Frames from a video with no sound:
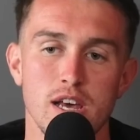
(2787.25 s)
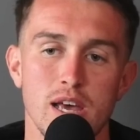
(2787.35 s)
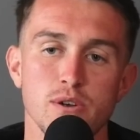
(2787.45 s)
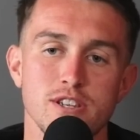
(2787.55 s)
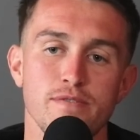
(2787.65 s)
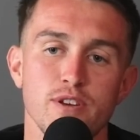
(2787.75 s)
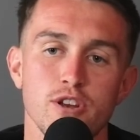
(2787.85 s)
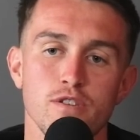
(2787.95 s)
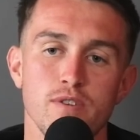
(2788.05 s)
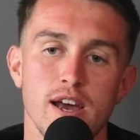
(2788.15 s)
it was definitely
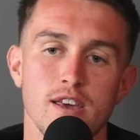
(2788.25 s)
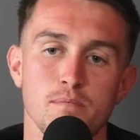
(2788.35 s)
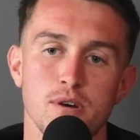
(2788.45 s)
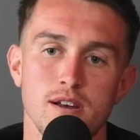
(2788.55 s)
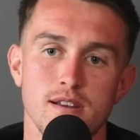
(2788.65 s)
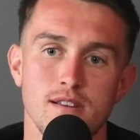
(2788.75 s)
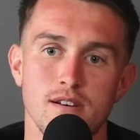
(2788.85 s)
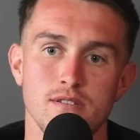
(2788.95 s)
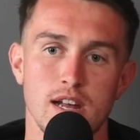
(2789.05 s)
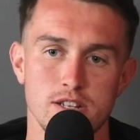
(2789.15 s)
nerve wracking, but you
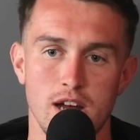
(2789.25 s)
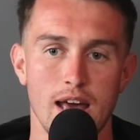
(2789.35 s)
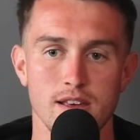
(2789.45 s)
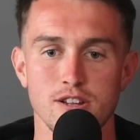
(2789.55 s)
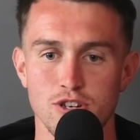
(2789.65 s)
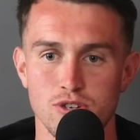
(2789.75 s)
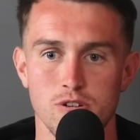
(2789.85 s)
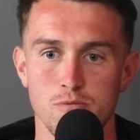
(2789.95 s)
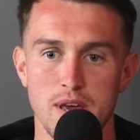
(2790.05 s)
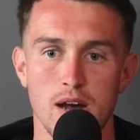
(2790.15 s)
know, it, I think it just
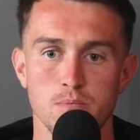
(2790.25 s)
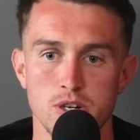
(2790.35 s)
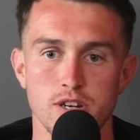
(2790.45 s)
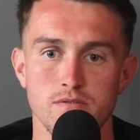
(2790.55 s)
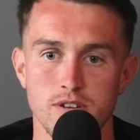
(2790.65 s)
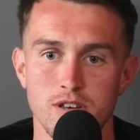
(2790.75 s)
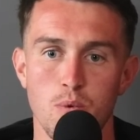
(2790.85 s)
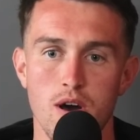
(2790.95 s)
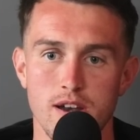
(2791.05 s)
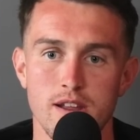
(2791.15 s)
showed me how much I really
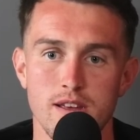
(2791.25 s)
wanted